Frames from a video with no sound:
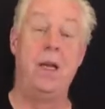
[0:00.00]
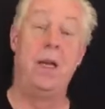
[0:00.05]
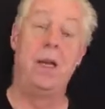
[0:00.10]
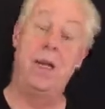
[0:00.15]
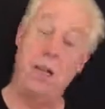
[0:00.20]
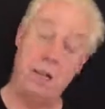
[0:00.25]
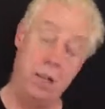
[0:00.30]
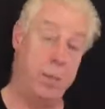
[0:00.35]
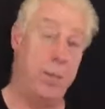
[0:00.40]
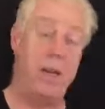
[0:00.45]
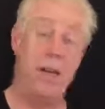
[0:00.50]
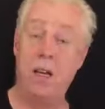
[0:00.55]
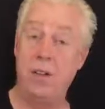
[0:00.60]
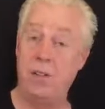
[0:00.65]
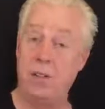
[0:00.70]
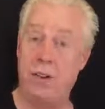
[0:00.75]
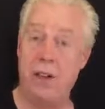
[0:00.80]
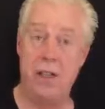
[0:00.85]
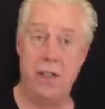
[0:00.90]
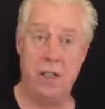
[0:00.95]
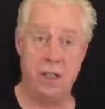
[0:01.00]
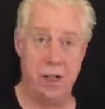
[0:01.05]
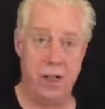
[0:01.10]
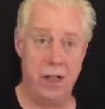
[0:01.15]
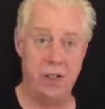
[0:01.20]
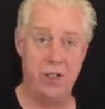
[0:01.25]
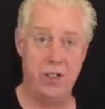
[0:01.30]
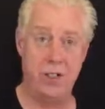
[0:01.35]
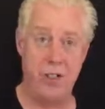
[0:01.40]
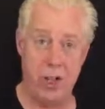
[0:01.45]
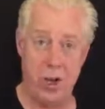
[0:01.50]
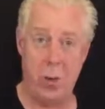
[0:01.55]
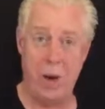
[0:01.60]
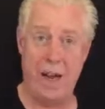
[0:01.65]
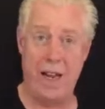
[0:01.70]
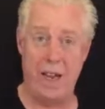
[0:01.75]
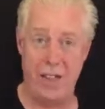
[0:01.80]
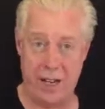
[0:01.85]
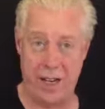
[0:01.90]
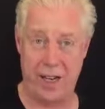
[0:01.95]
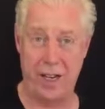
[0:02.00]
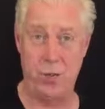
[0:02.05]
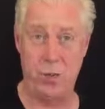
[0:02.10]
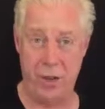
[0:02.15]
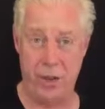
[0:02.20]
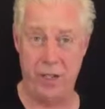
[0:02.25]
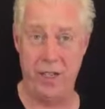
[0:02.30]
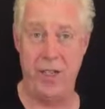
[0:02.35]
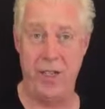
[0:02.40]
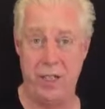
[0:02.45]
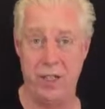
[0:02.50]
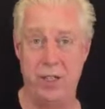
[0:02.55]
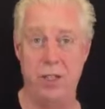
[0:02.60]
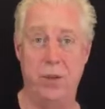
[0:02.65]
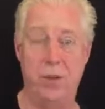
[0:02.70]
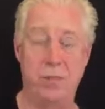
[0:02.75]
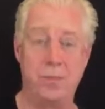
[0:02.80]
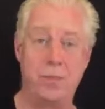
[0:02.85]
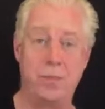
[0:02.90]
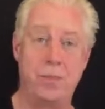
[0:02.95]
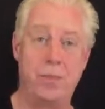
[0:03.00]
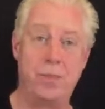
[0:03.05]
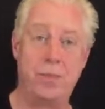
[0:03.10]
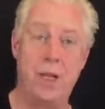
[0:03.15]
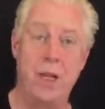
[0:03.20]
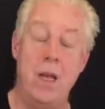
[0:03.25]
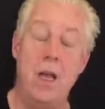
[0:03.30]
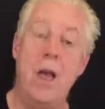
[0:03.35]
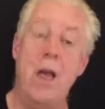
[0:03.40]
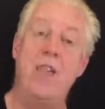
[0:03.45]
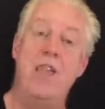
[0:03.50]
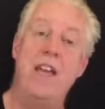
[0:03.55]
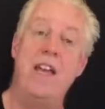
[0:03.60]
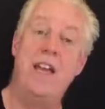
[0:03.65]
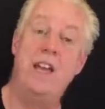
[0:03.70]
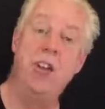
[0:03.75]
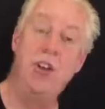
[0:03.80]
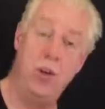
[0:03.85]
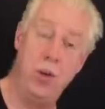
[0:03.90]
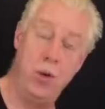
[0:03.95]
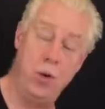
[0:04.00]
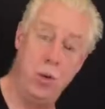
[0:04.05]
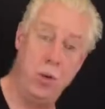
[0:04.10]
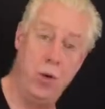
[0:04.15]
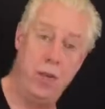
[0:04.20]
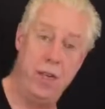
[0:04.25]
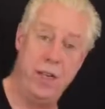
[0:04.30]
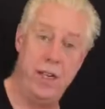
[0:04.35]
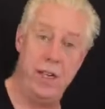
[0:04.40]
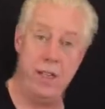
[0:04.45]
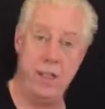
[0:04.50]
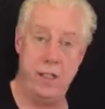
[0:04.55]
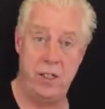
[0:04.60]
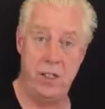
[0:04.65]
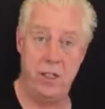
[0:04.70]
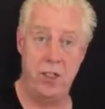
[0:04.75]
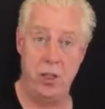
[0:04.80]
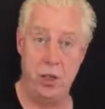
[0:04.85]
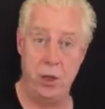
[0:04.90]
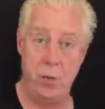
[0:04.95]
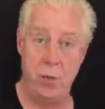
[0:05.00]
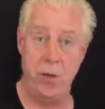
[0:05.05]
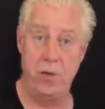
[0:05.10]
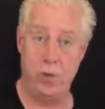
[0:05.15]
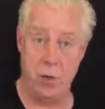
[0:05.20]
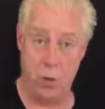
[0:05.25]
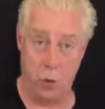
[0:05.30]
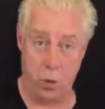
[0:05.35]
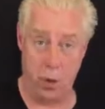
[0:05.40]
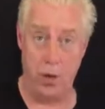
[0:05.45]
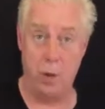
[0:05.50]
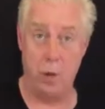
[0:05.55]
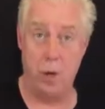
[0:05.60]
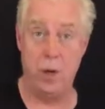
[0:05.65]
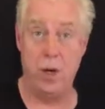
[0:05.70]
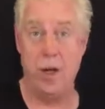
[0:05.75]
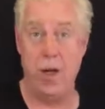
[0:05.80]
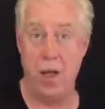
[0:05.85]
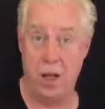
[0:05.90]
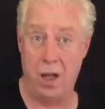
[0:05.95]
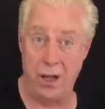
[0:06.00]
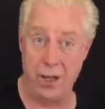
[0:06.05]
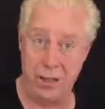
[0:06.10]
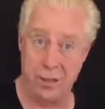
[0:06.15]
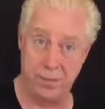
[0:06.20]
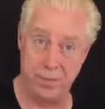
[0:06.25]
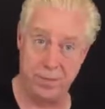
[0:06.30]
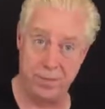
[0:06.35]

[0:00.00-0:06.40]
In the main, I find that clients know exactly what they need to do. They knew what they needed to do before they were a client.